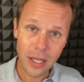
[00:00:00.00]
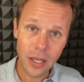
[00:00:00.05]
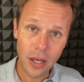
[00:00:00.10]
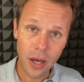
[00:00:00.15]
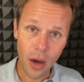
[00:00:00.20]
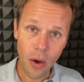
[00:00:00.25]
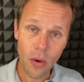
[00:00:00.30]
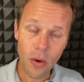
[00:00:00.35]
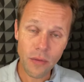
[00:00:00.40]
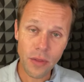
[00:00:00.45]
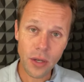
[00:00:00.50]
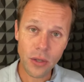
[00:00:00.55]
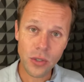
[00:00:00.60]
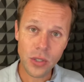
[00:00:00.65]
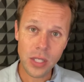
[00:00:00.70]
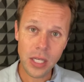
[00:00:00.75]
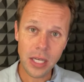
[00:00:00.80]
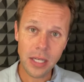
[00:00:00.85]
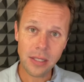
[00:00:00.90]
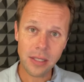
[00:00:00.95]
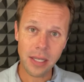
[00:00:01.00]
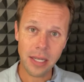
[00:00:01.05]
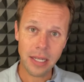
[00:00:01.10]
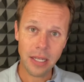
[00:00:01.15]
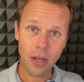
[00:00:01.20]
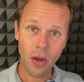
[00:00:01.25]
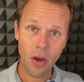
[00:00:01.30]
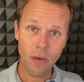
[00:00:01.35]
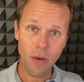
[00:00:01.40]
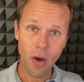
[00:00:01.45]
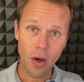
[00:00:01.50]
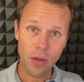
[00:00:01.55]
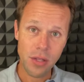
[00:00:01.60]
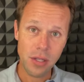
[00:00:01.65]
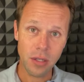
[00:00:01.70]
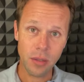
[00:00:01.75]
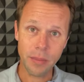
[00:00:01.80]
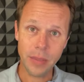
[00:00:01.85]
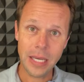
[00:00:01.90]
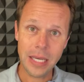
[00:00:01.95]
go of those things, letting go of all the
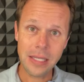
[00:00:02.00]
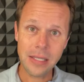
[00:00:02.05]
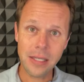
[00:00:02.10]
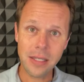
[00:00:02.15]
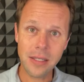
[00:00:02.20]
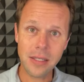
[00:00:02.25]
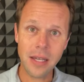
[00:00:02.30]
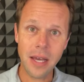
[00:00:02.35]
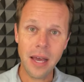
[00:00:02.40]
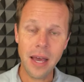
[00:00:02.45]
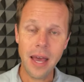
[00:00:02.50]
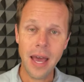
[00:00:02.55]
little pieces.